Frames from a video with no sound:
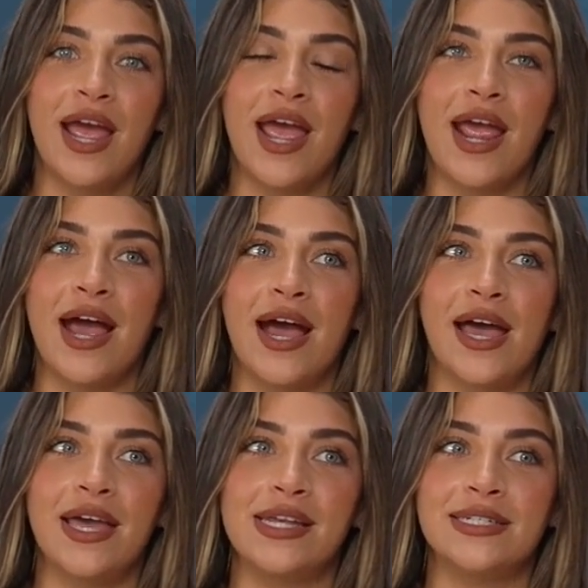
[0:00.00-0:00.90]

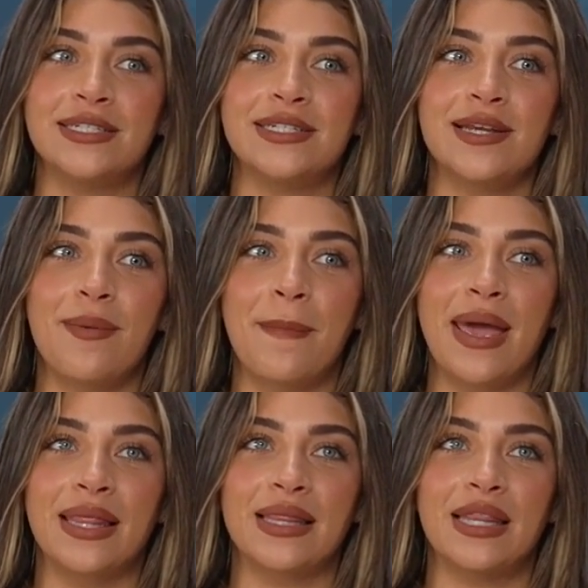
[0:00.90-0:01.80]
And
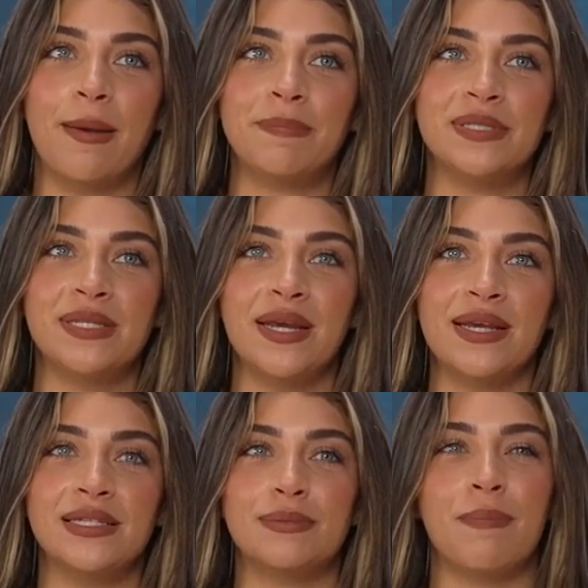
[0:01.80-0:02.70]
my
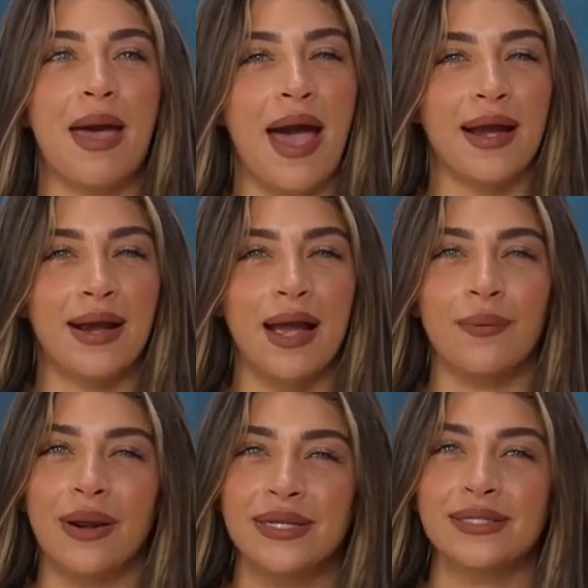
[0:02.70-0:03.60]
lipstick is MAC. I
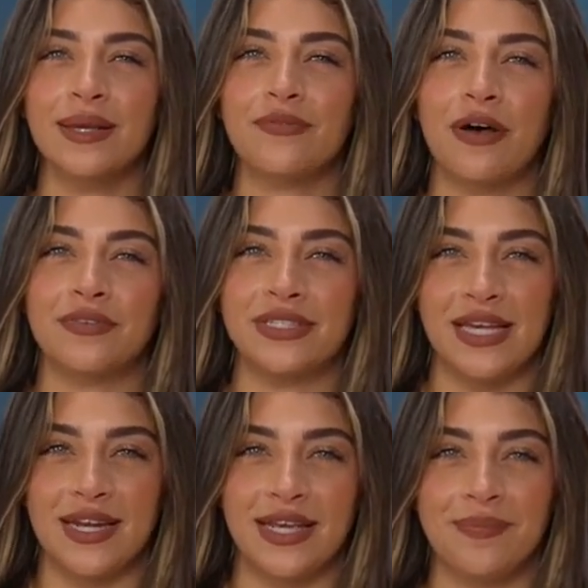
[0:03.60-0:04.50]
want to say Velvet
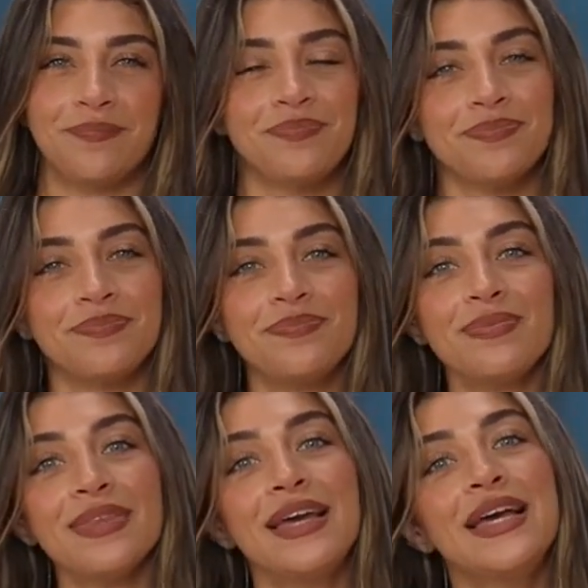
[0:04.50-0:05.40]
Teddy.
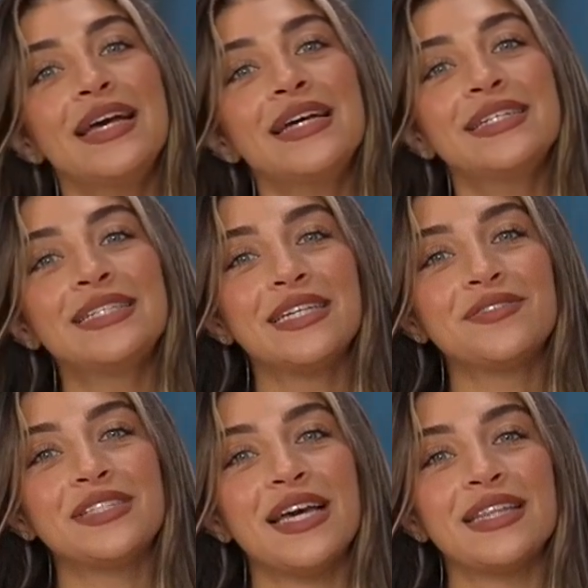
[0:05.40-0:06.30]

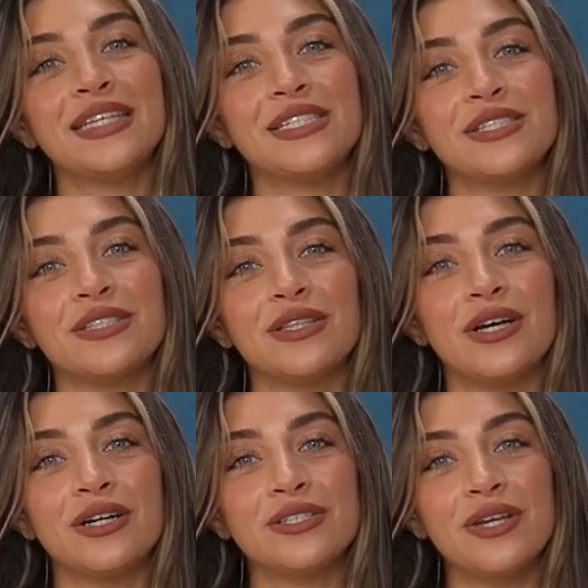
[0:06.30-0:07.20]
Tiff said, these
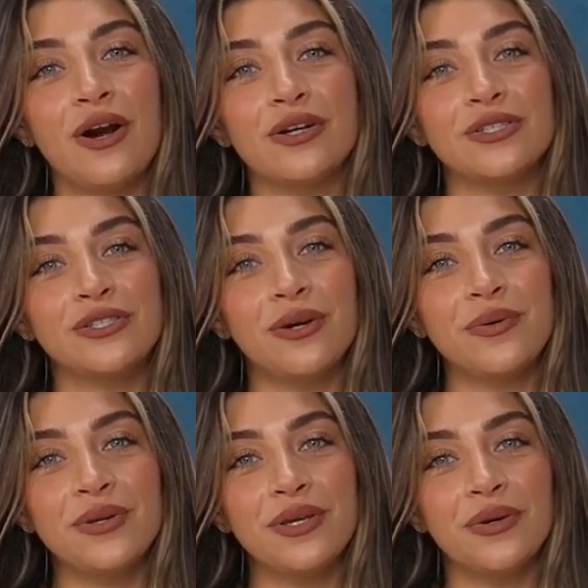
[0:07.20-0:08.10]
looks are
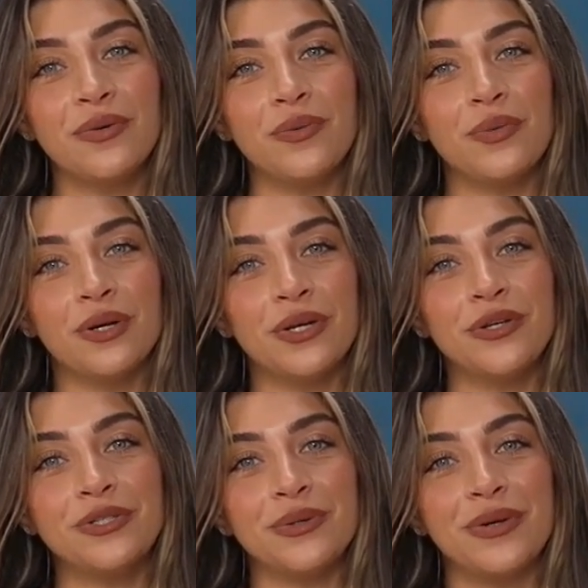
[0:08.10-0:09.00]
so cute. What are
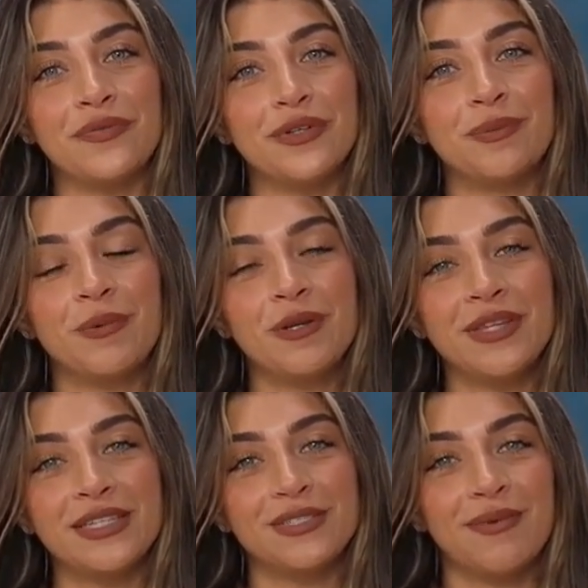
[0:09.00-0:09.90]
you doing for your
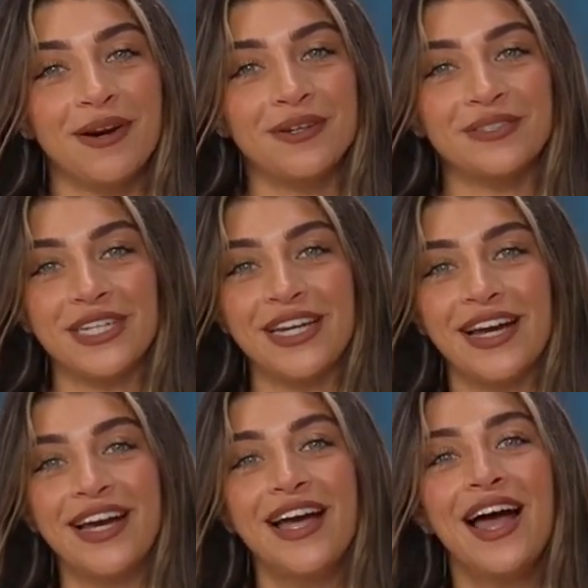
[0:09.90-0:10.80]
birthday tomorrow,
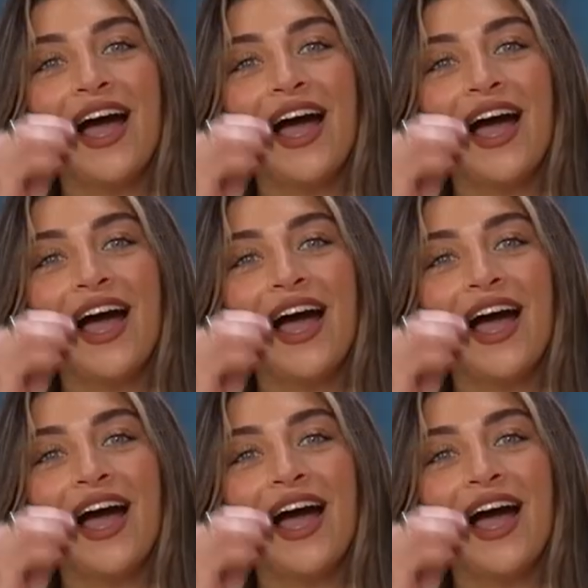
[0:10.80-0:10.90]
Gia?